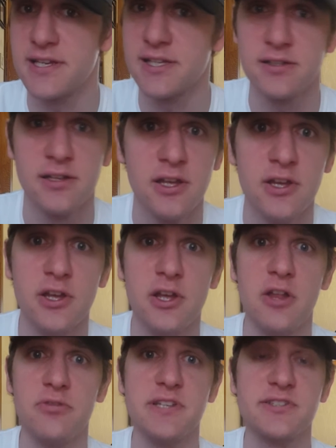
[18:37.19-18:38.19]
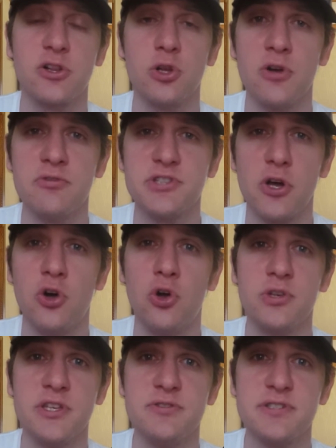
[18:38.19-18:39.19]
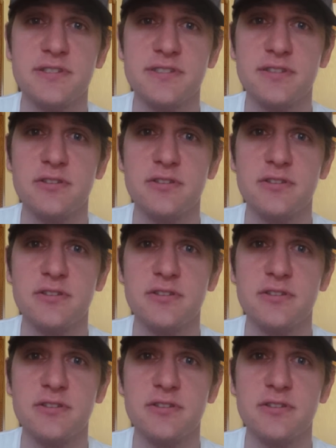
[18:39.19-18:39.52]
And these clones all use the